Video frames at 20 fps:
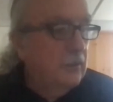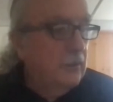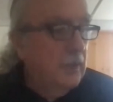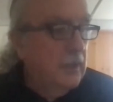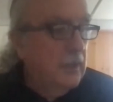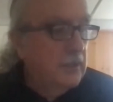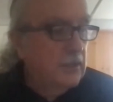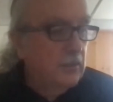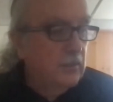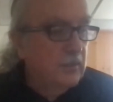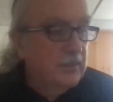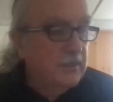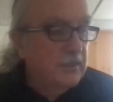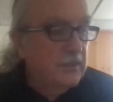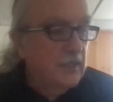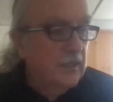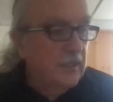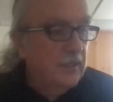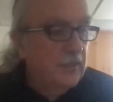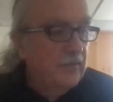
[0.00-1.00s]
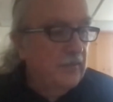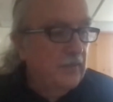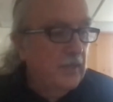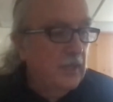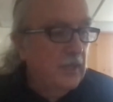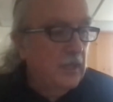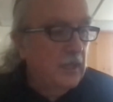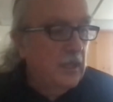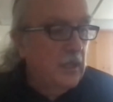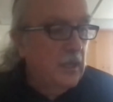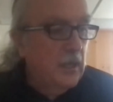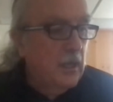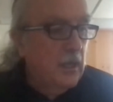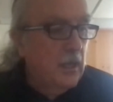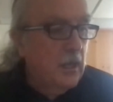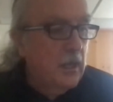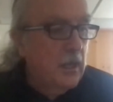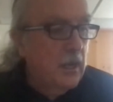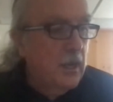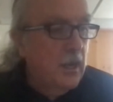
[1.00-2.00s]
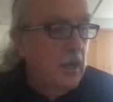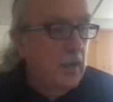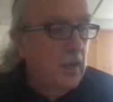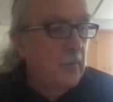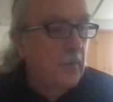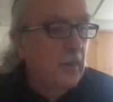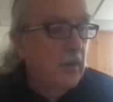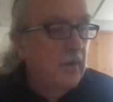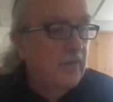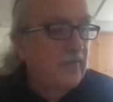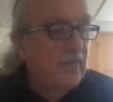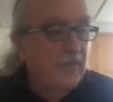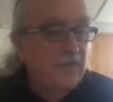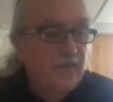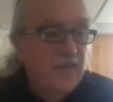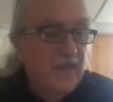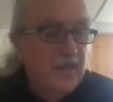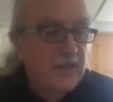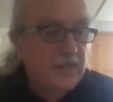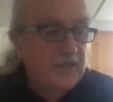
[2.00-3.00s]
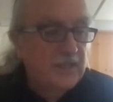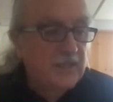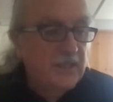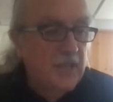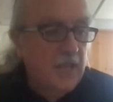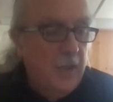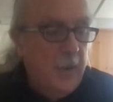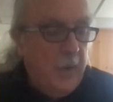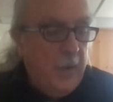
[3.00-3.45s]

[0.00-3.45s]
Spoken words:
as a result of a number of events,